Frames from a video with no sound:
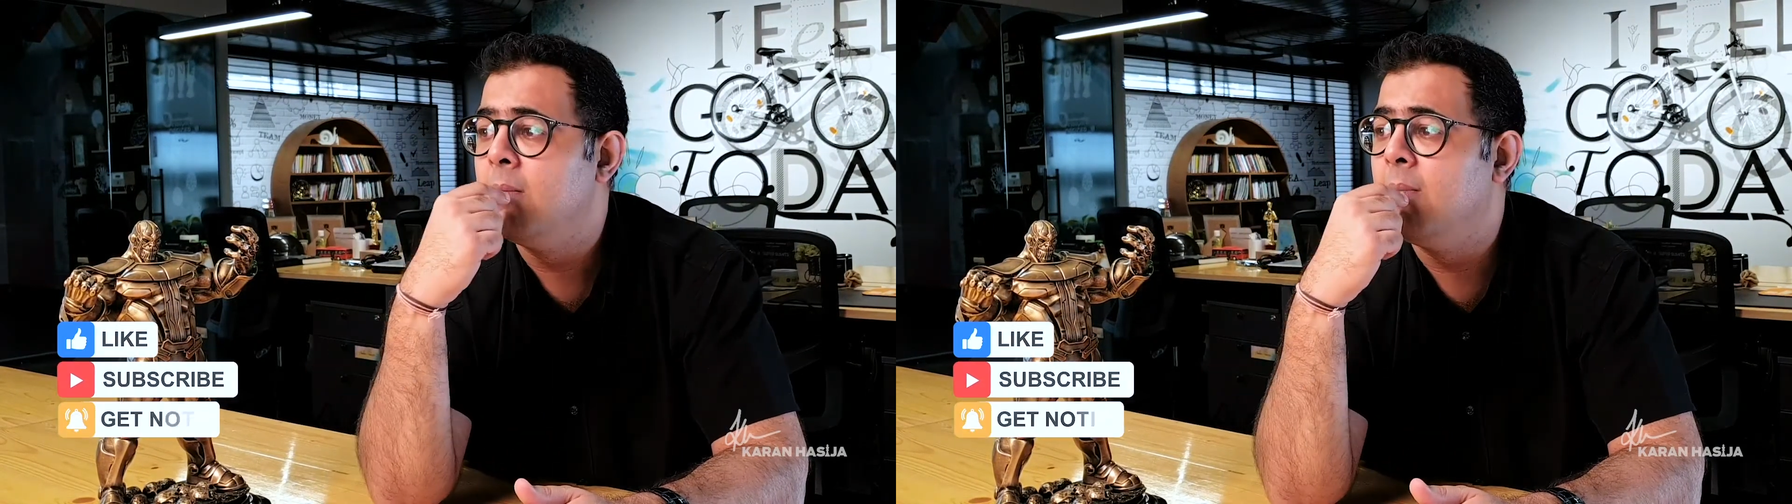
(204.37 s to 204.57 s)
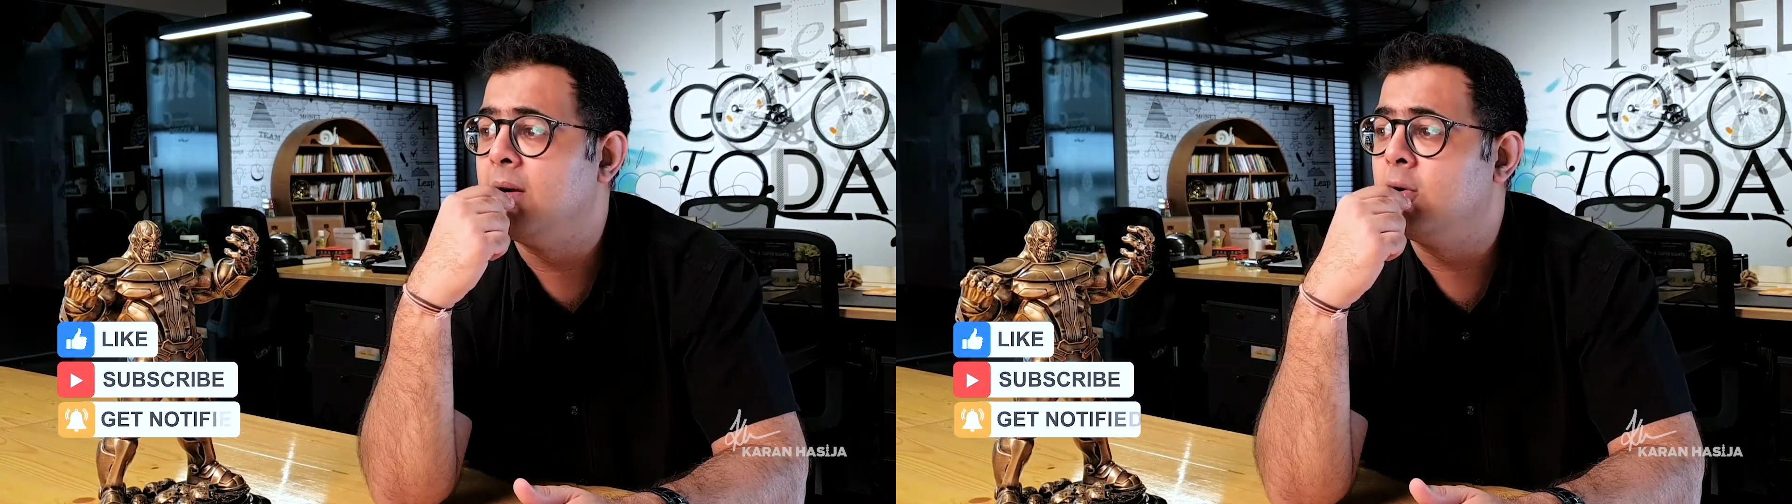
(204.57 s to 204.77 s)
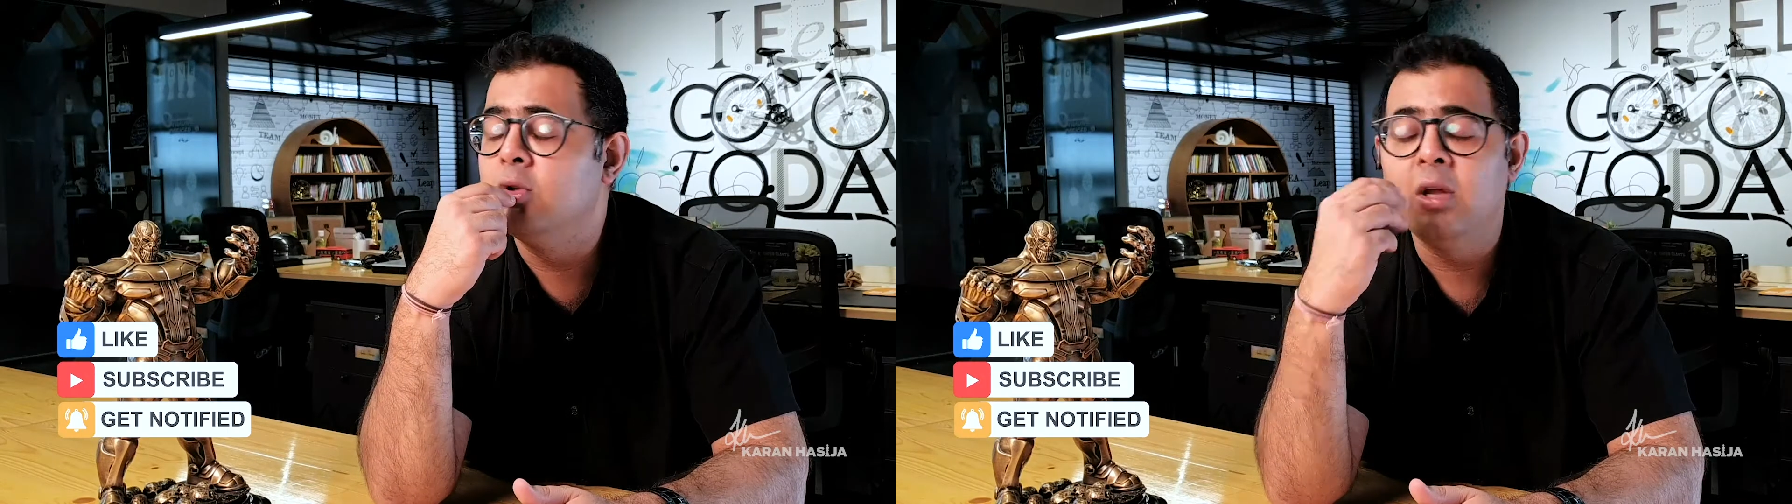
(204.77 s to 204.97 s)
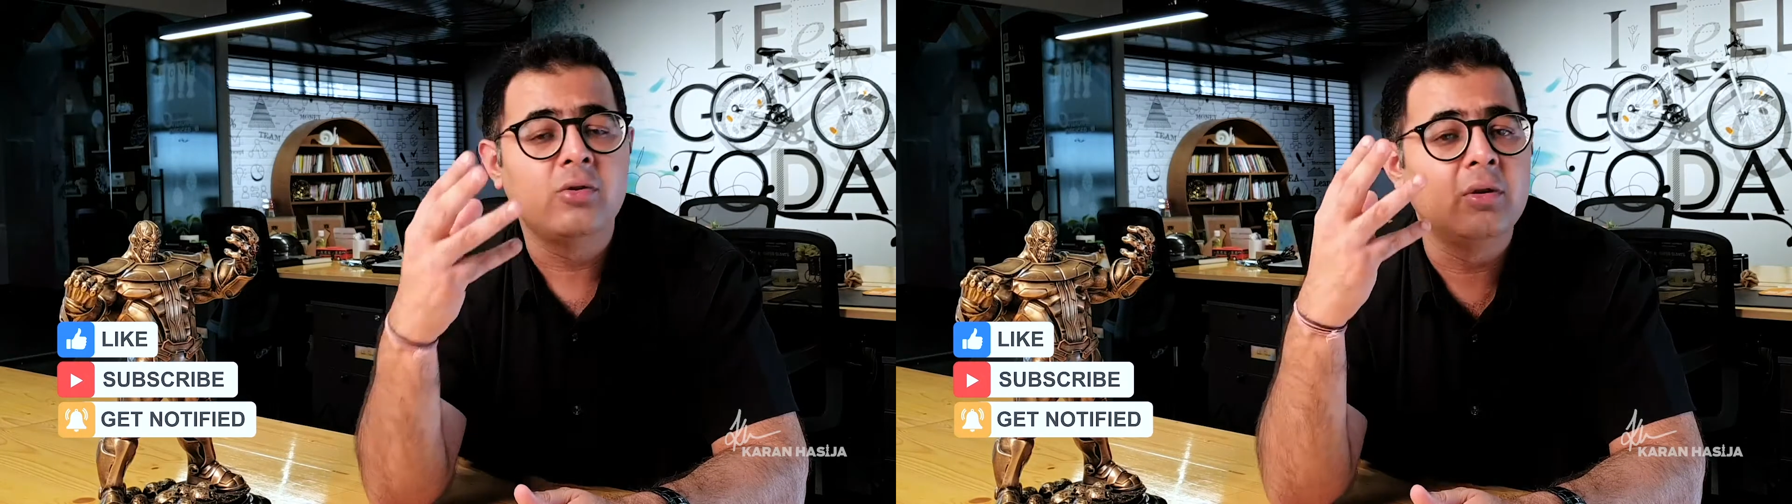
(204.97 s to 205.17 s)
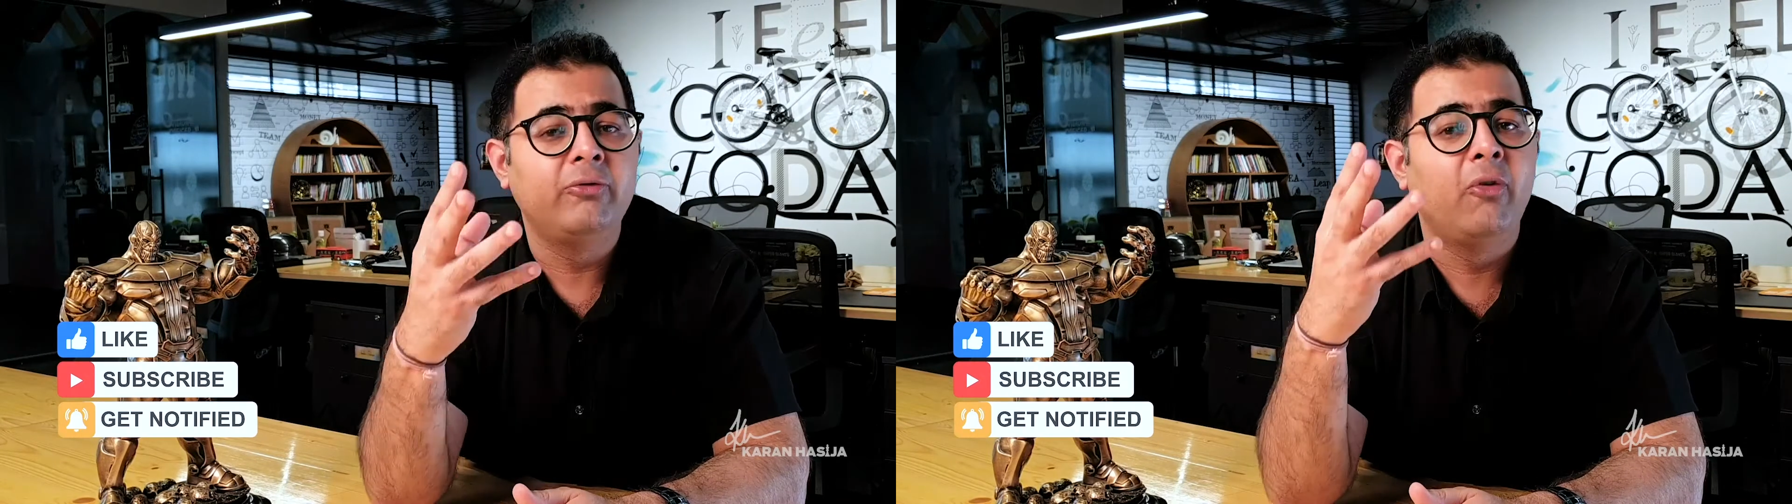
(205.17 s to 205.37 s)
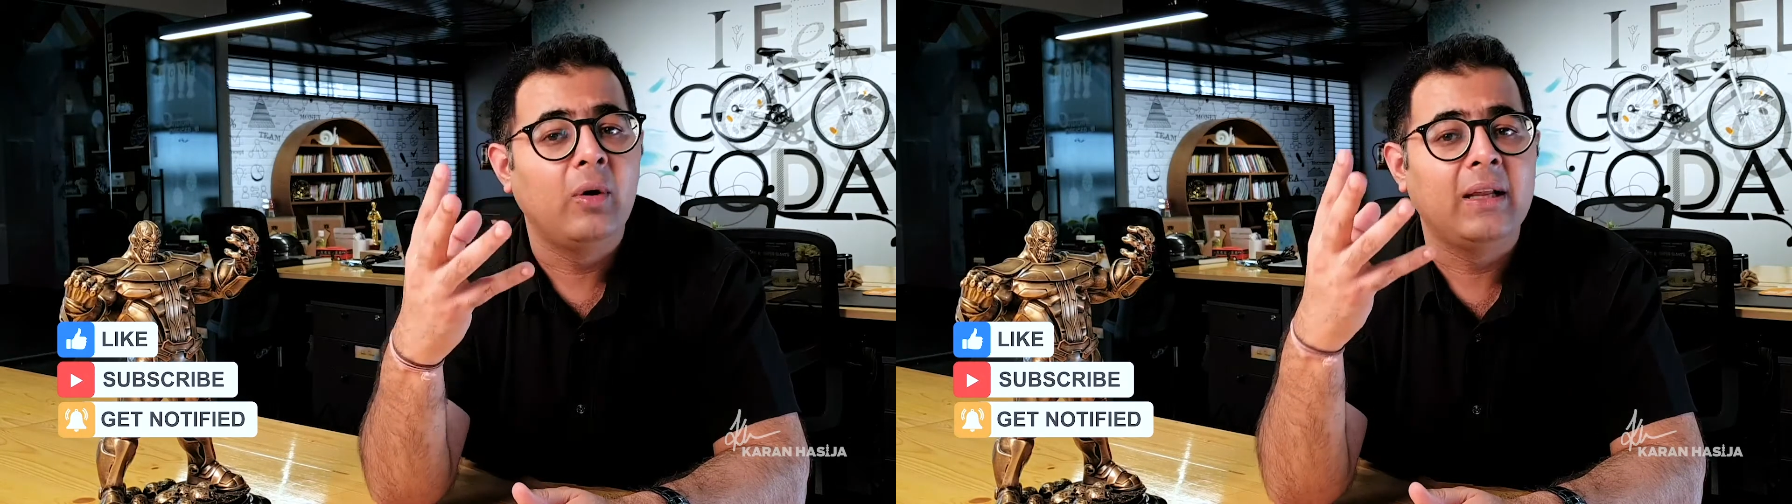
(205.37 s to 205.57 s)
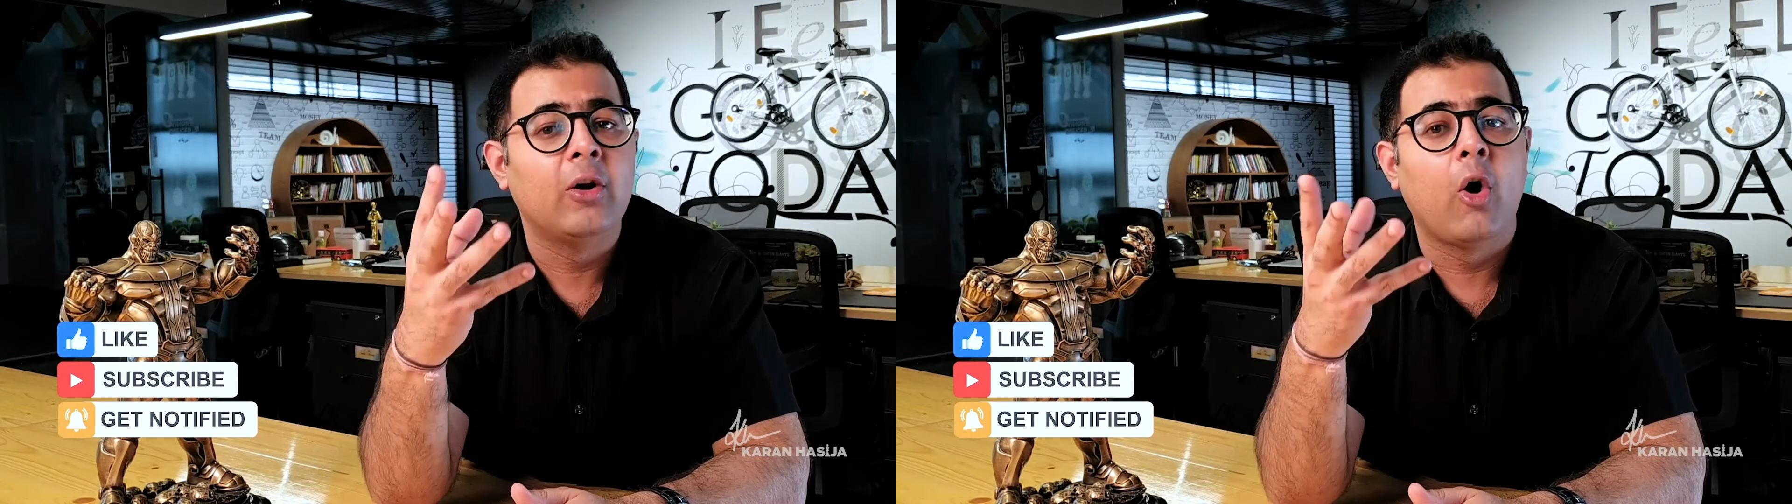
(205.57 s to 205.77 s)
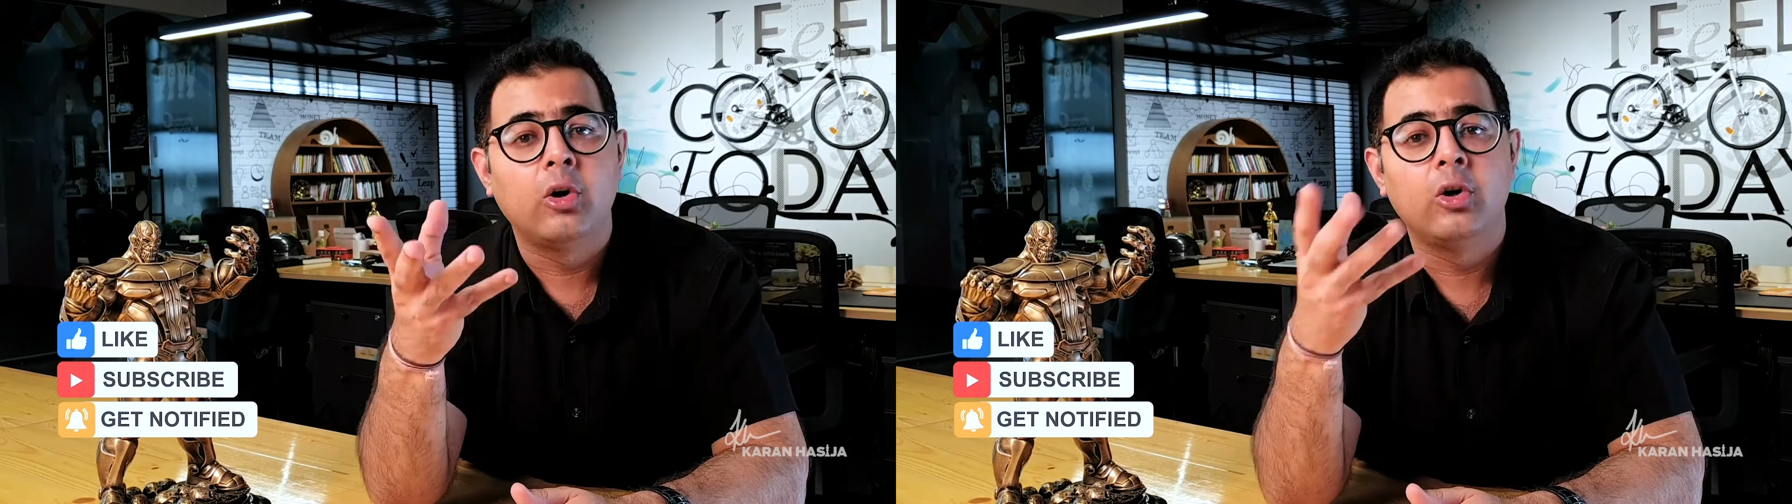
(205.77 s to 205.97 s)
But
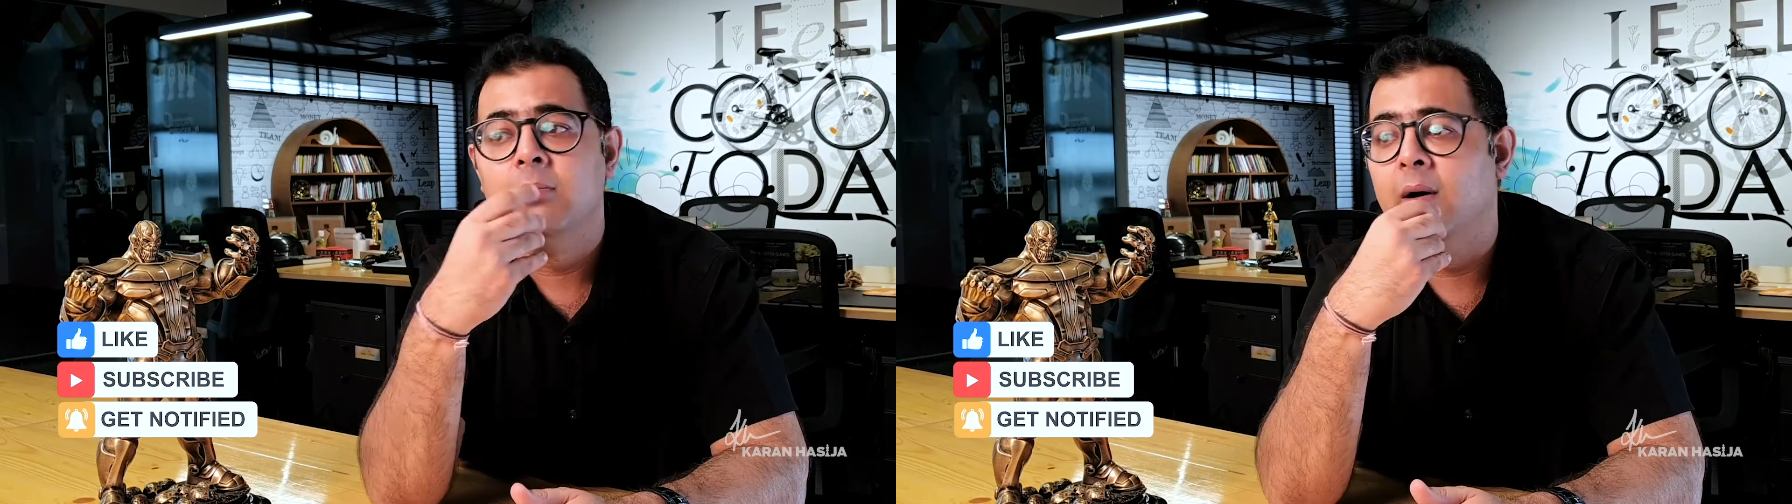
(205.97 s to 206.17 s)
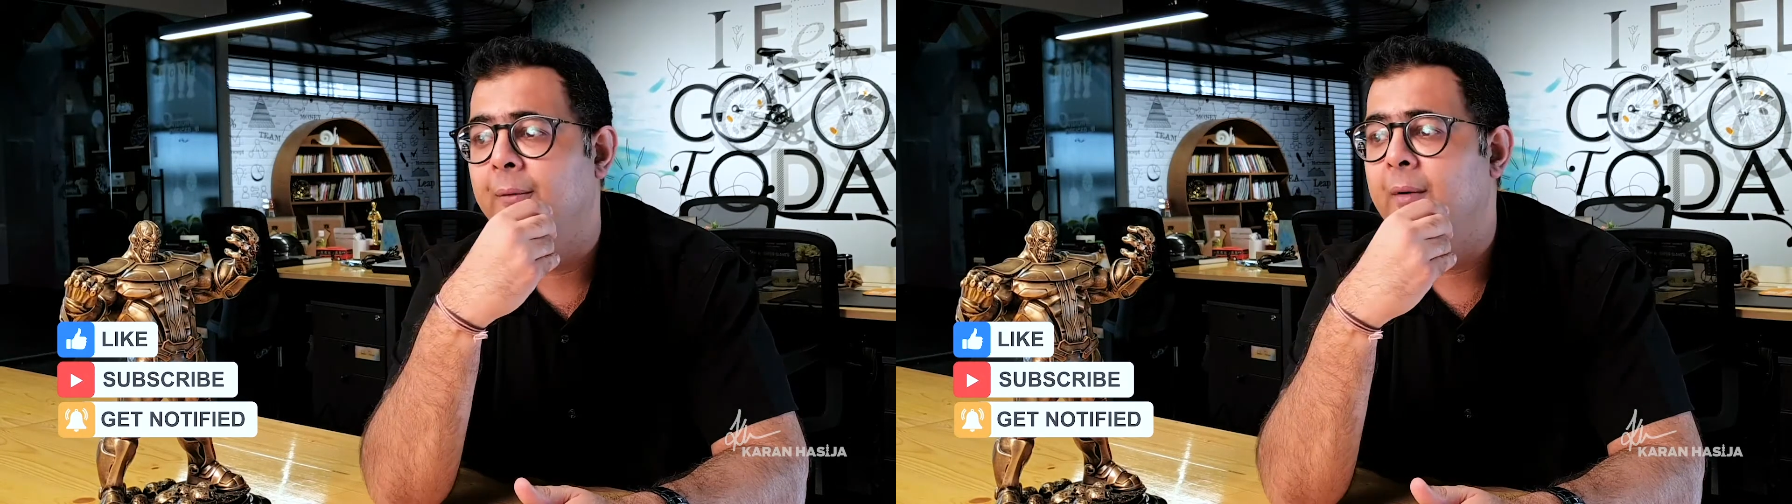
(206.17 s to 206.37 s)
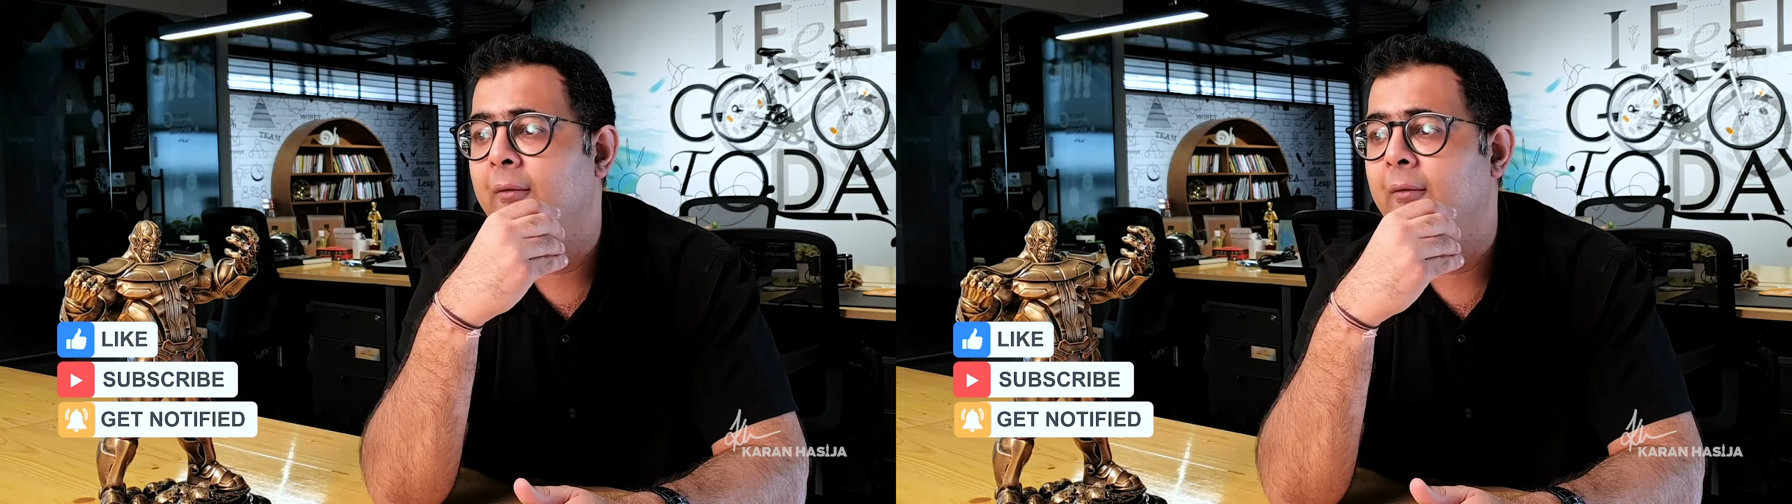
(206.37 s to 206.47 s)
2014 October,